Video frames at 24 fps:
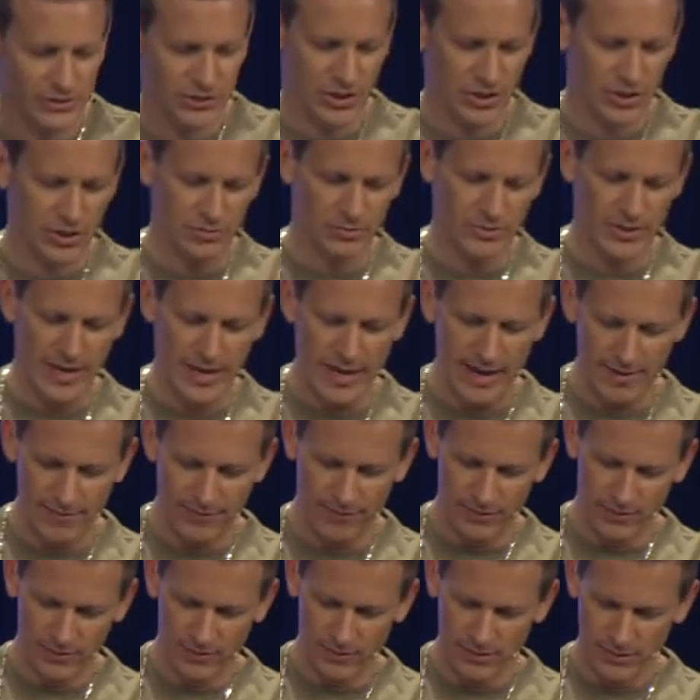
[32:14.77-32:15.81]
you,
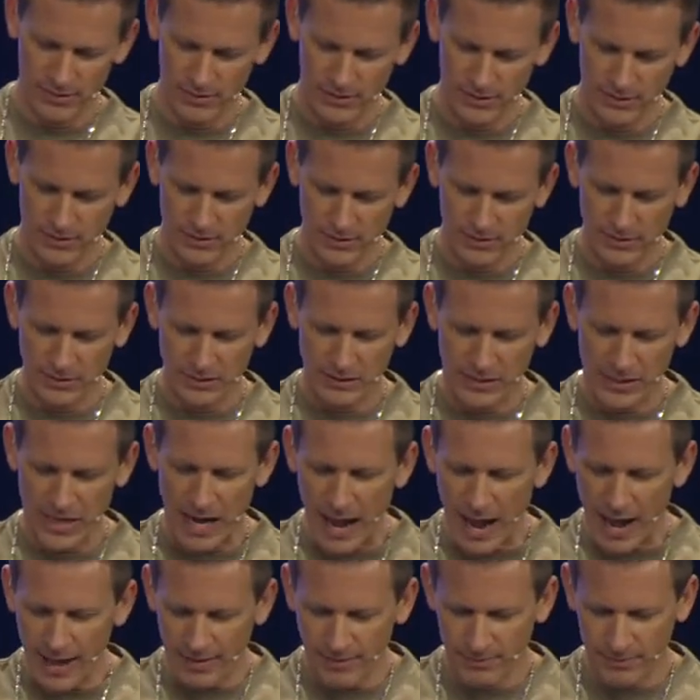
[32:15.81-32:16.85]
Dave.
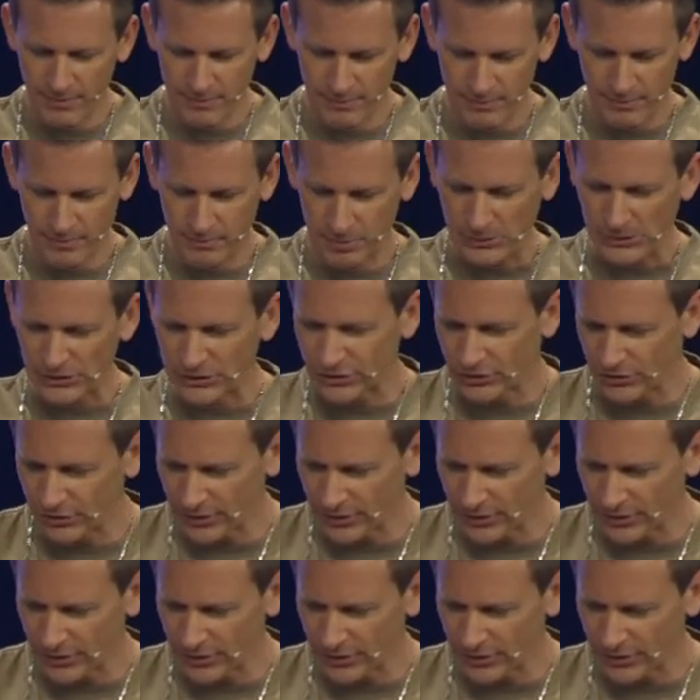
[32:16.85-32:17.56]
God put you